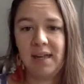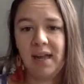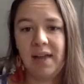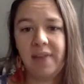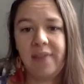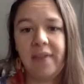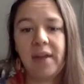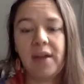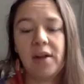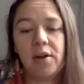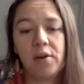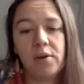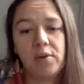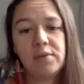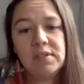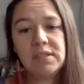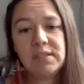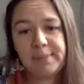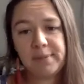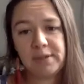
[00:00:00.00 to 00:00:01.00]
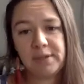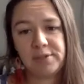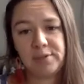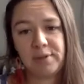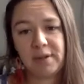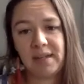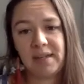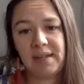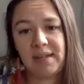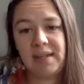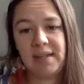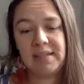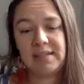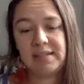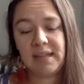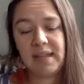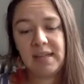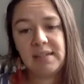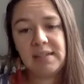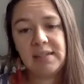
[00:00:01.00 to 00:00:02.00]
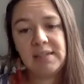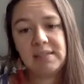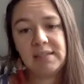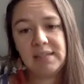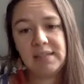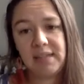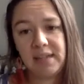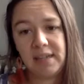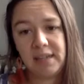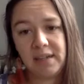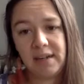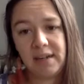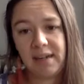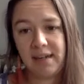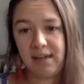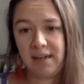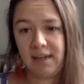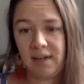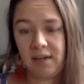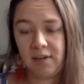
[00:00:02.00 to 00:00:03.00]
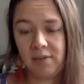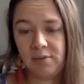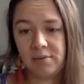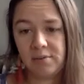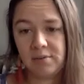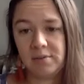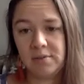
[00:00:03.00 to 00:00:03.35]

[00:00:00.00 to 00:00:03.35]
and that our own spirituality is tending to here and now,